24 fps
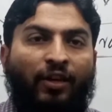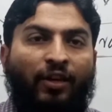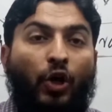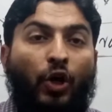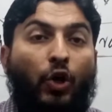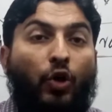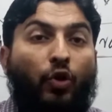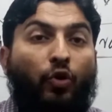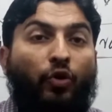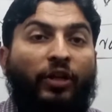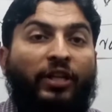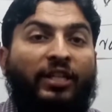
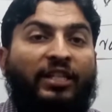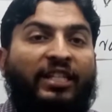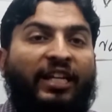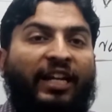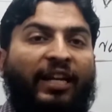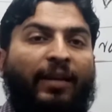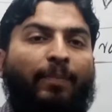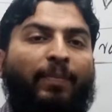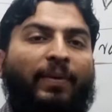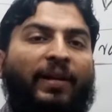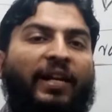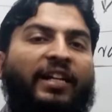Who is that
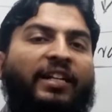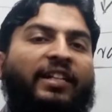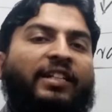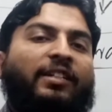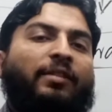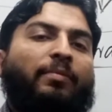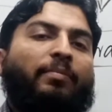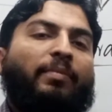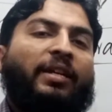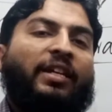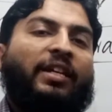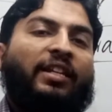applied
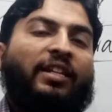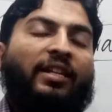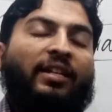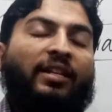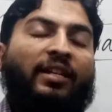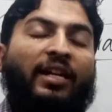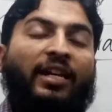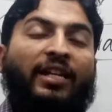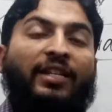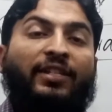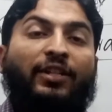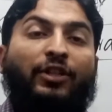
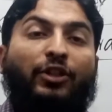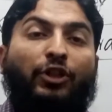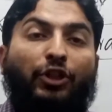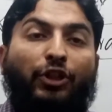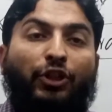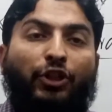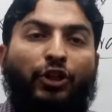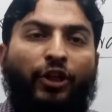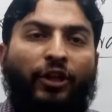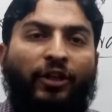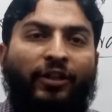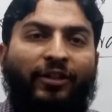grammarian? As a
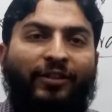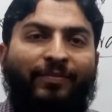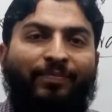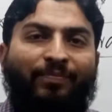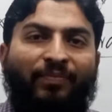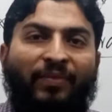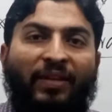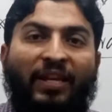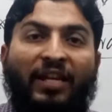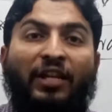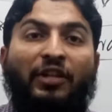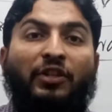teacher,
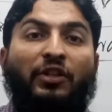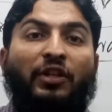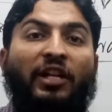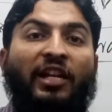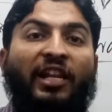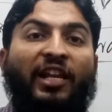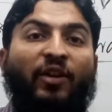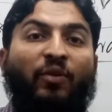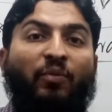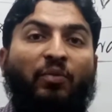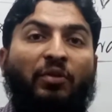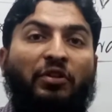as a
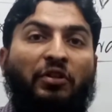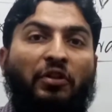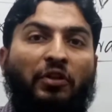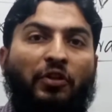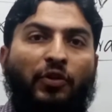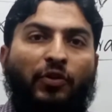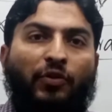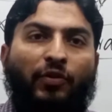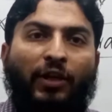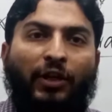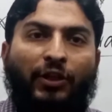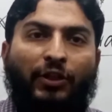language
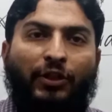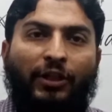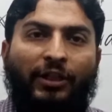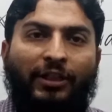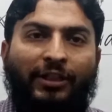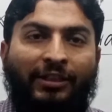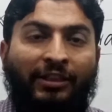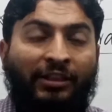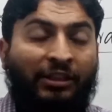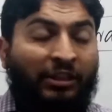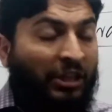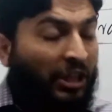instructor,
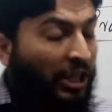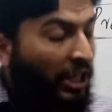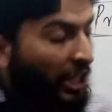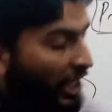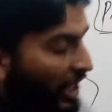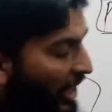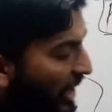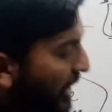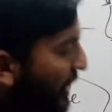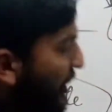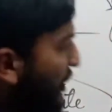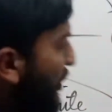
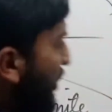he